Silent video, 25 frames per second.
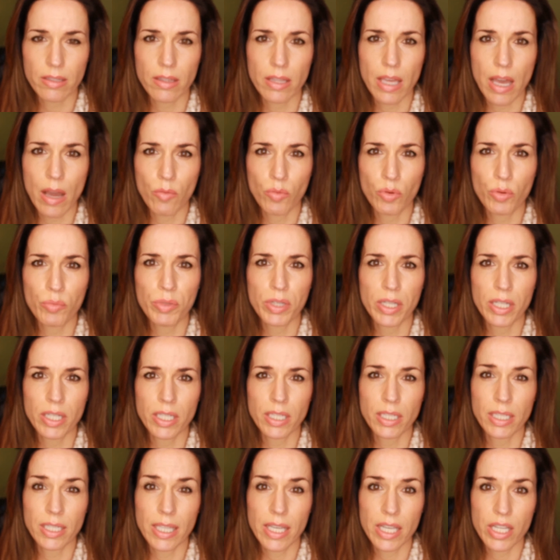That would be an
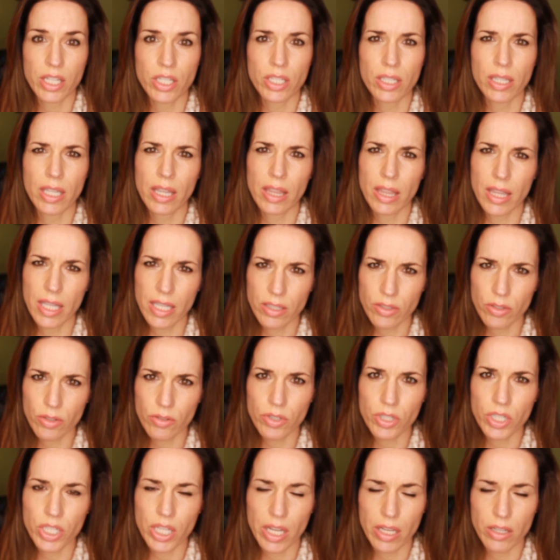indication that things
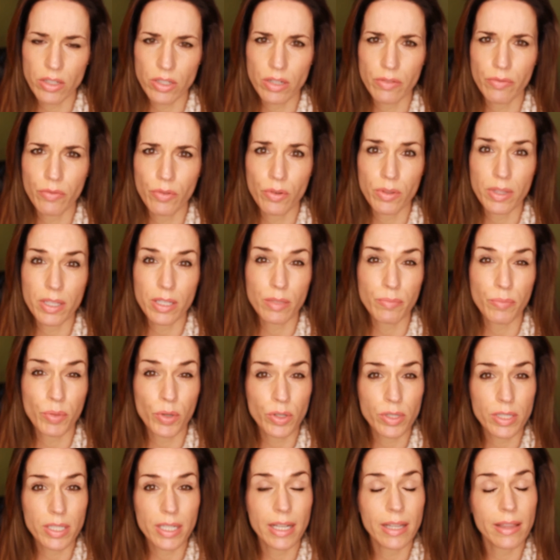are changing for this
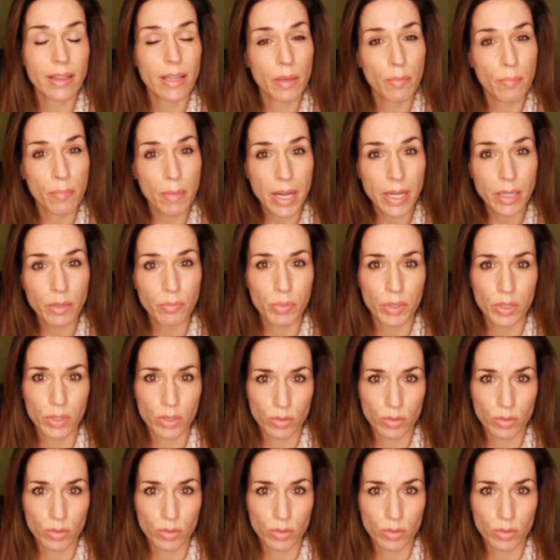person and they might be